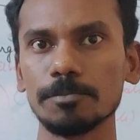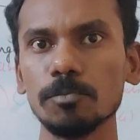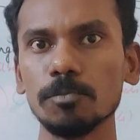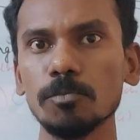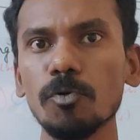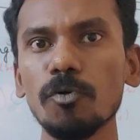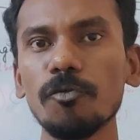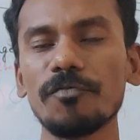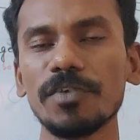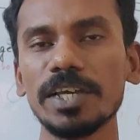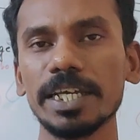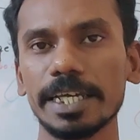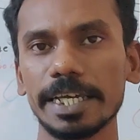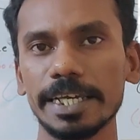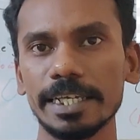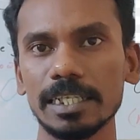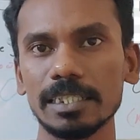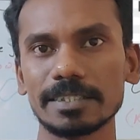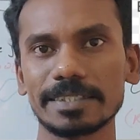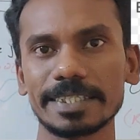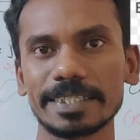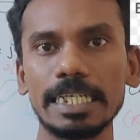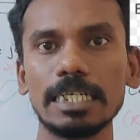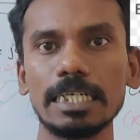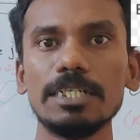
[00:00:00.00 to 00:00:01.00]
moving
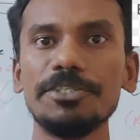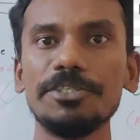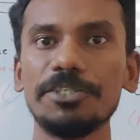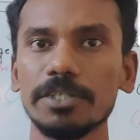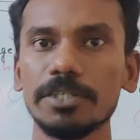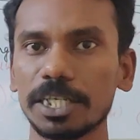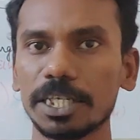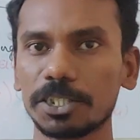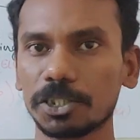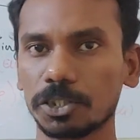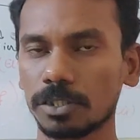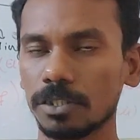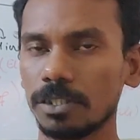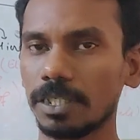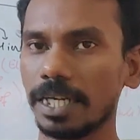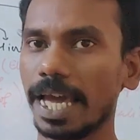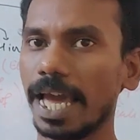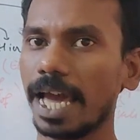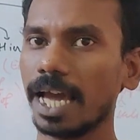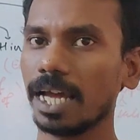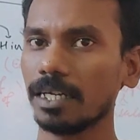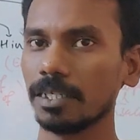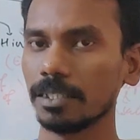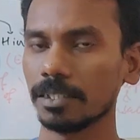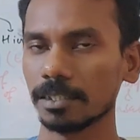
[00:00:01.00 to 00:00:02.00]
in single direction,
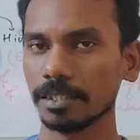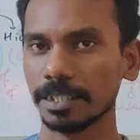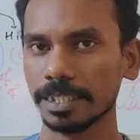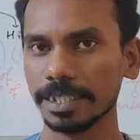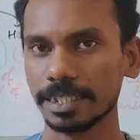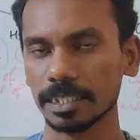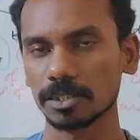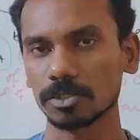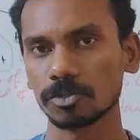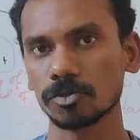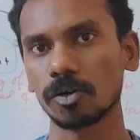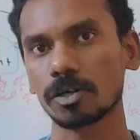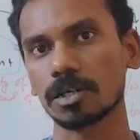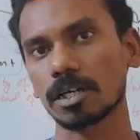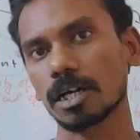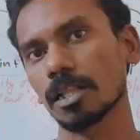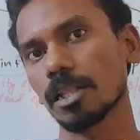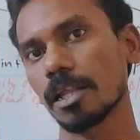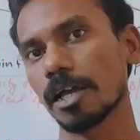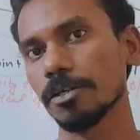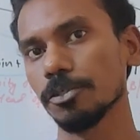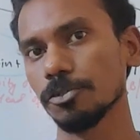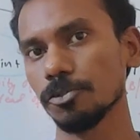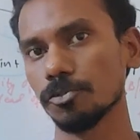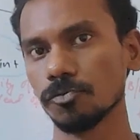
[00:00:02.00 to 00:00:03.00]
and it is not
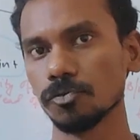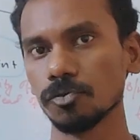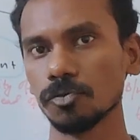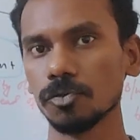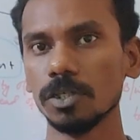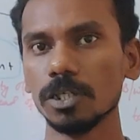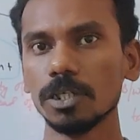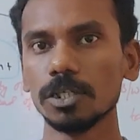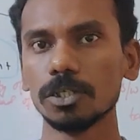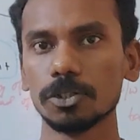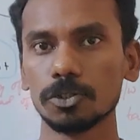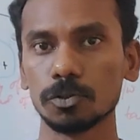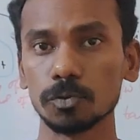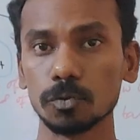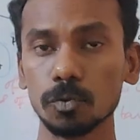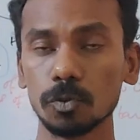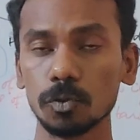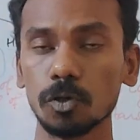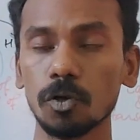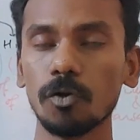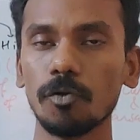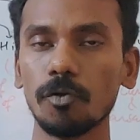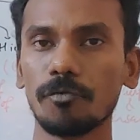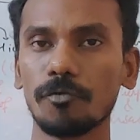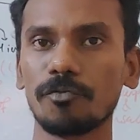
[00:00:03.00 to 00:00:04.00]
allowing you to
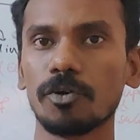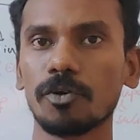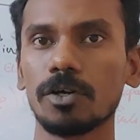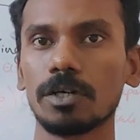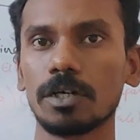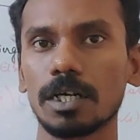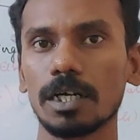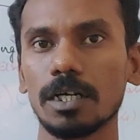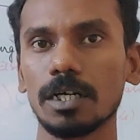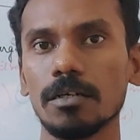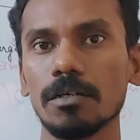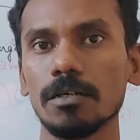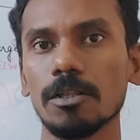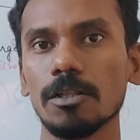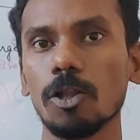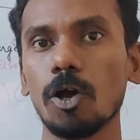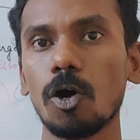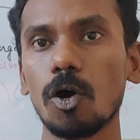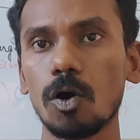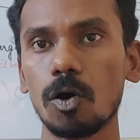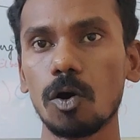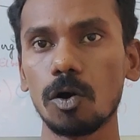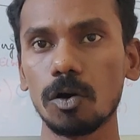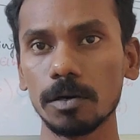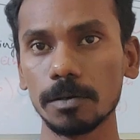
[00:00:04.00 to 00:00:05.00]
go for a
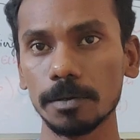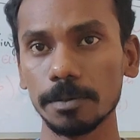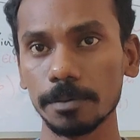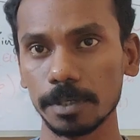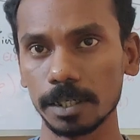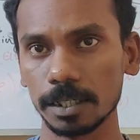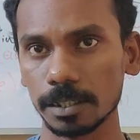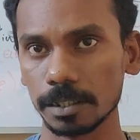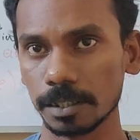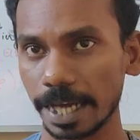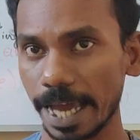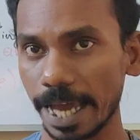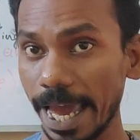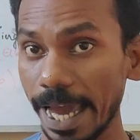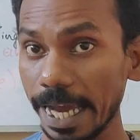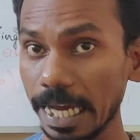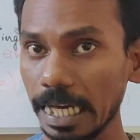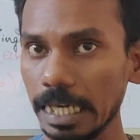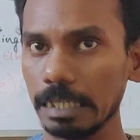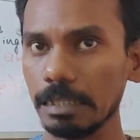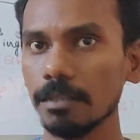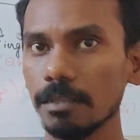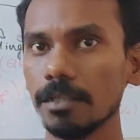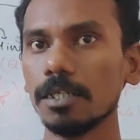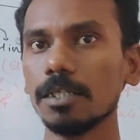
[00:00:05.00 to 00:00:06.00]
long
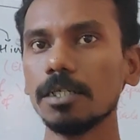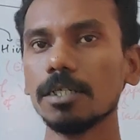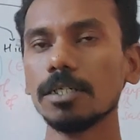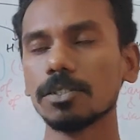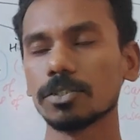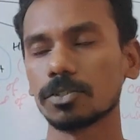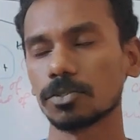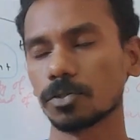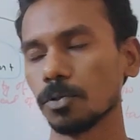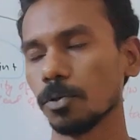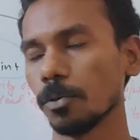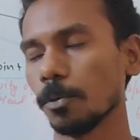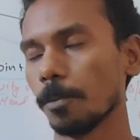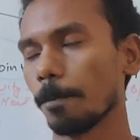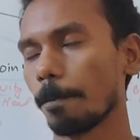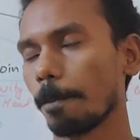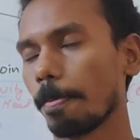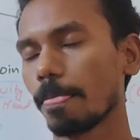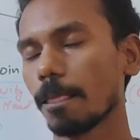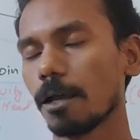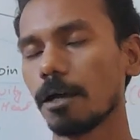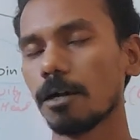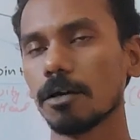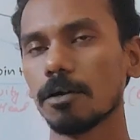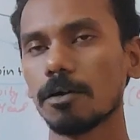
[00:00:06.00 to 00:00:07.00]
angle. So
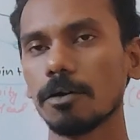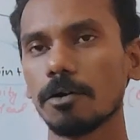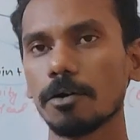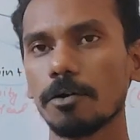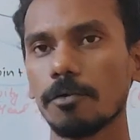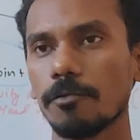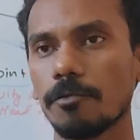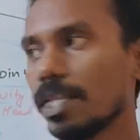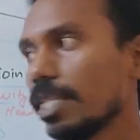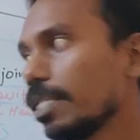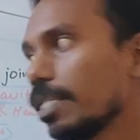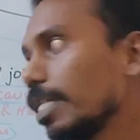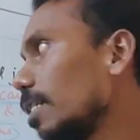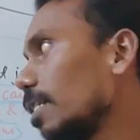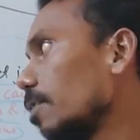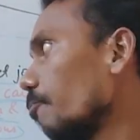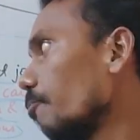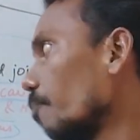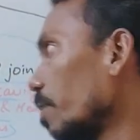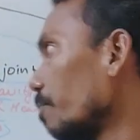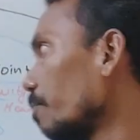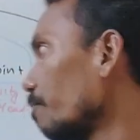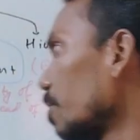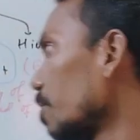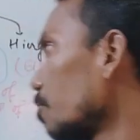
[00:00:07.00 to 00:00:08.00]

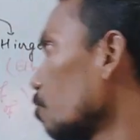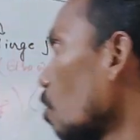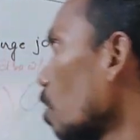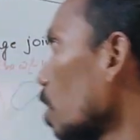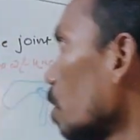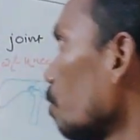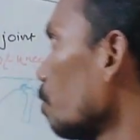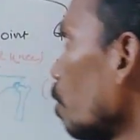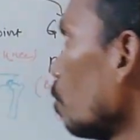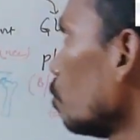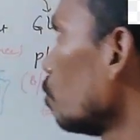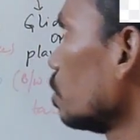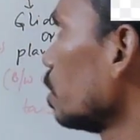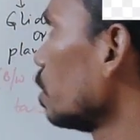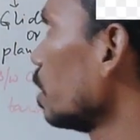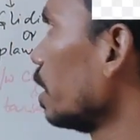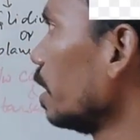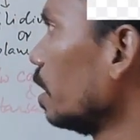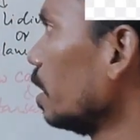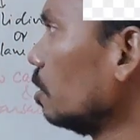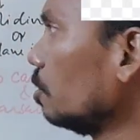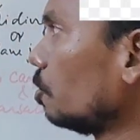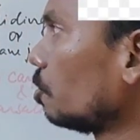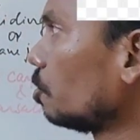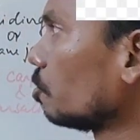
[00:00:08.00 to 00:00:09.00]
when we talk about the
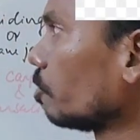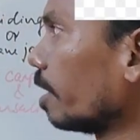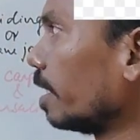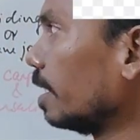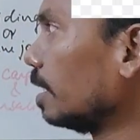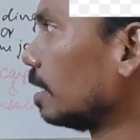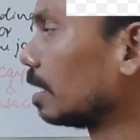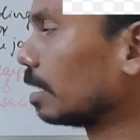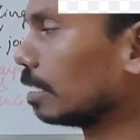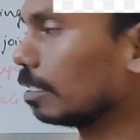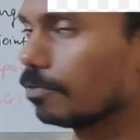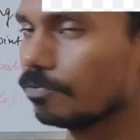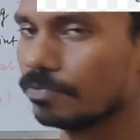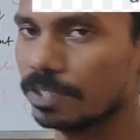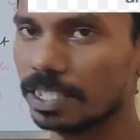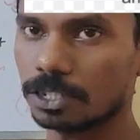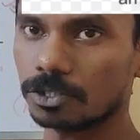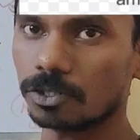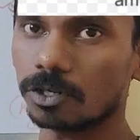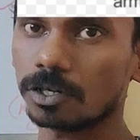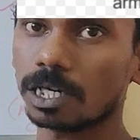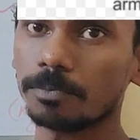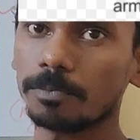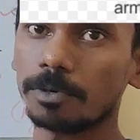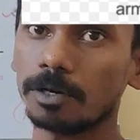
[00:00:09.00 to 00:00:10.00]
hinge joint, we
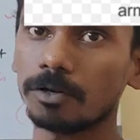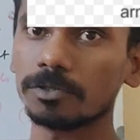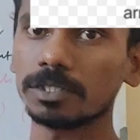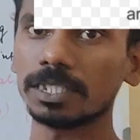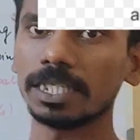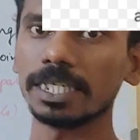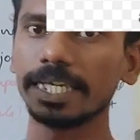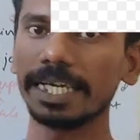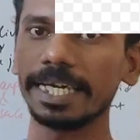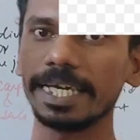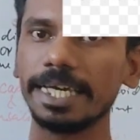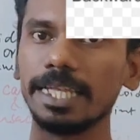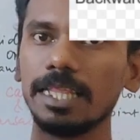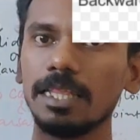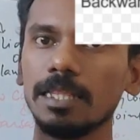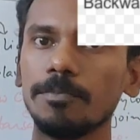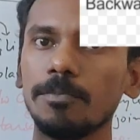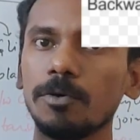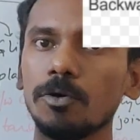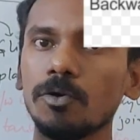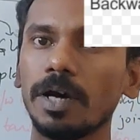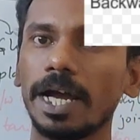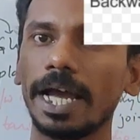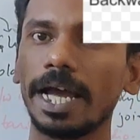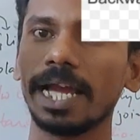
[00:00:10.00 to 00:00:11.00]
talk about the
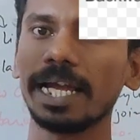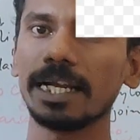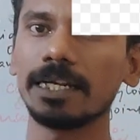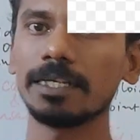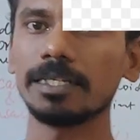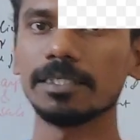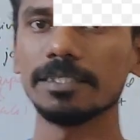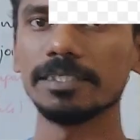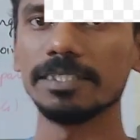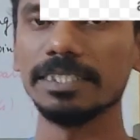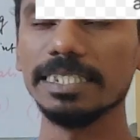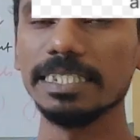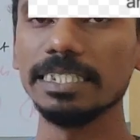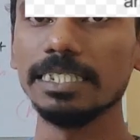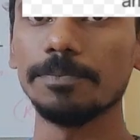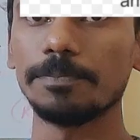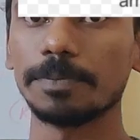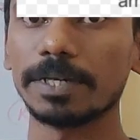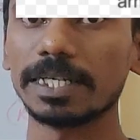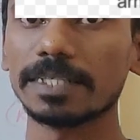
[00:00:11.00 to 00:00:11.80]
elbow and knee